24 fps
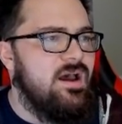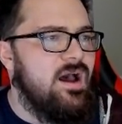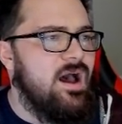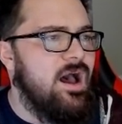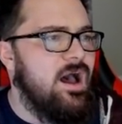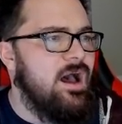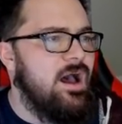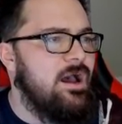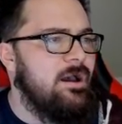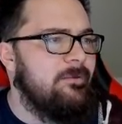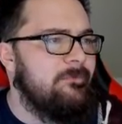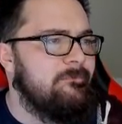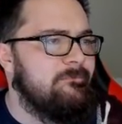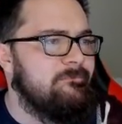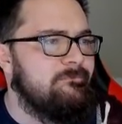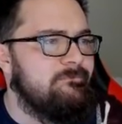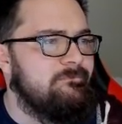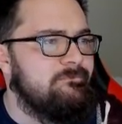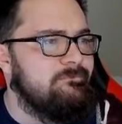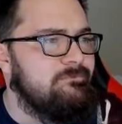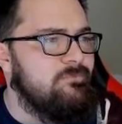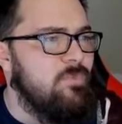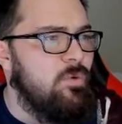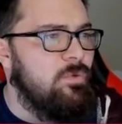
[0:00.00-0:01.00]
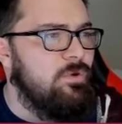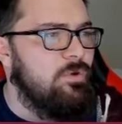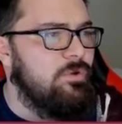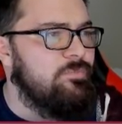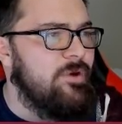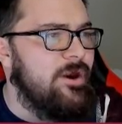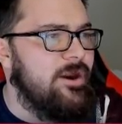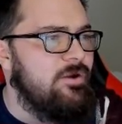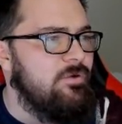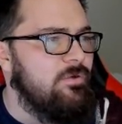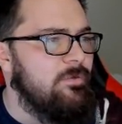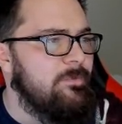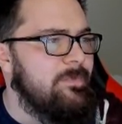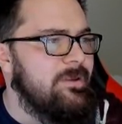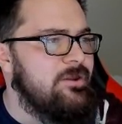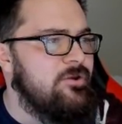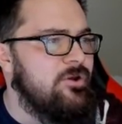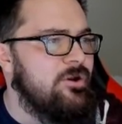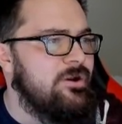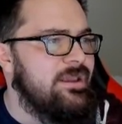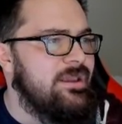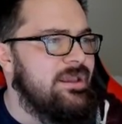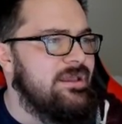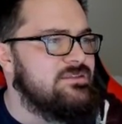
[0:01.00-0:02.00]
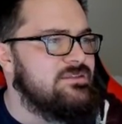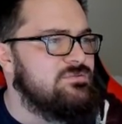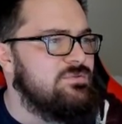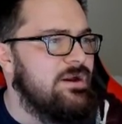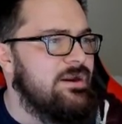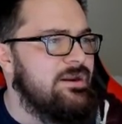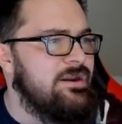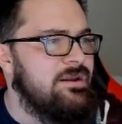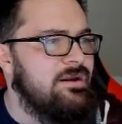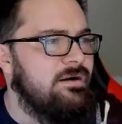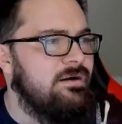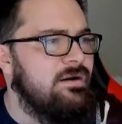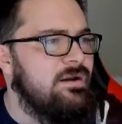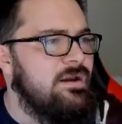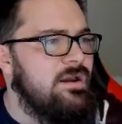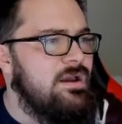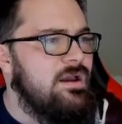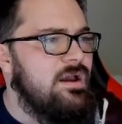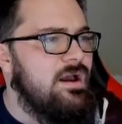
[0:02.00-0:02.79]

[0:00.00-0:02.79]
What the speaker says: Mold Breaker would be good against right here.